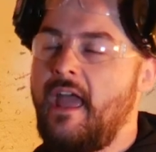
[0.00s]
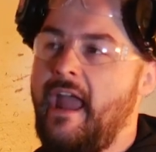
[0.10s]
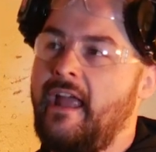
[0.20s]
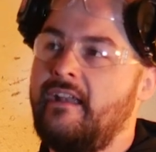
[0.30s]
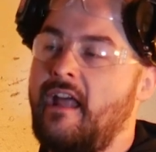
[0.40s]

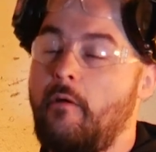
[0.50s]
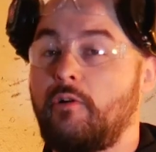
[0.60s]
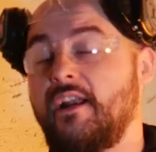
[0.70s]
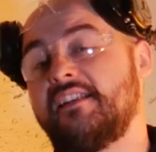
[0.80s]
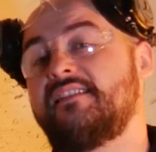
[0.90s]
And
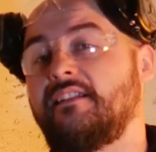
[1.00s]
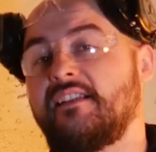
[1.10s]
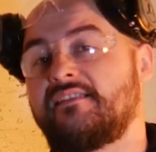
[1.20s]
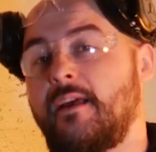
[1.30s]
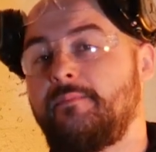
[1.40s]
we're going to set
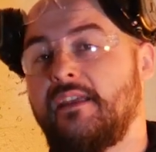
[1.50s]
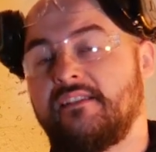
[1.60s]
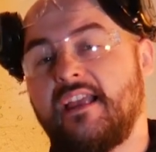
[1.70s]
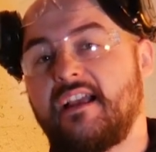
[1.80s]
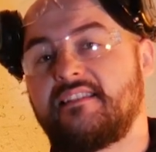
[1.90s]
this up the
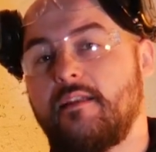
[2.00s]
exact